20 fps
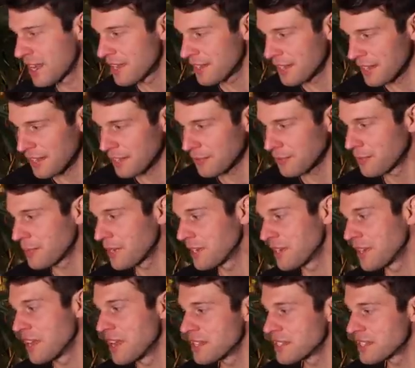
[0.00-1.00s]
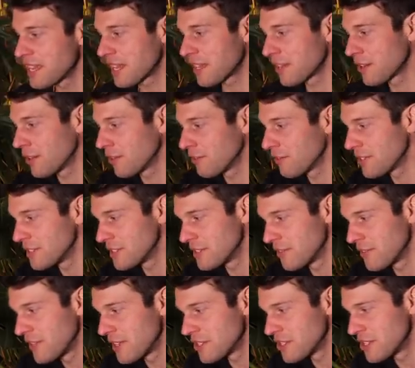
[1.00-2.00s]
They can be taken off
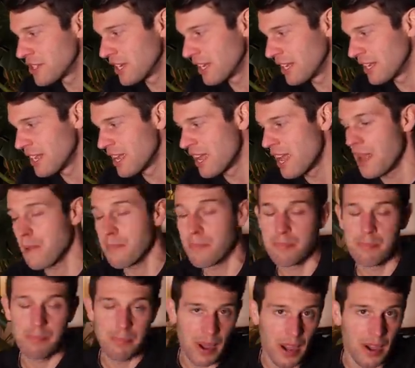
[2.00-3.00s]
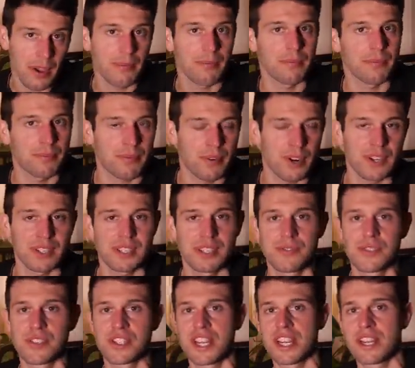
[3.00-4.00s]
individually, but prices
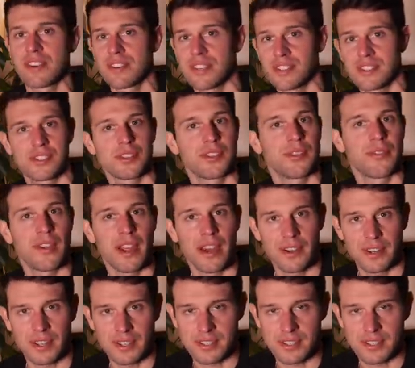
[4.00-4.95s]
for chain rings do vary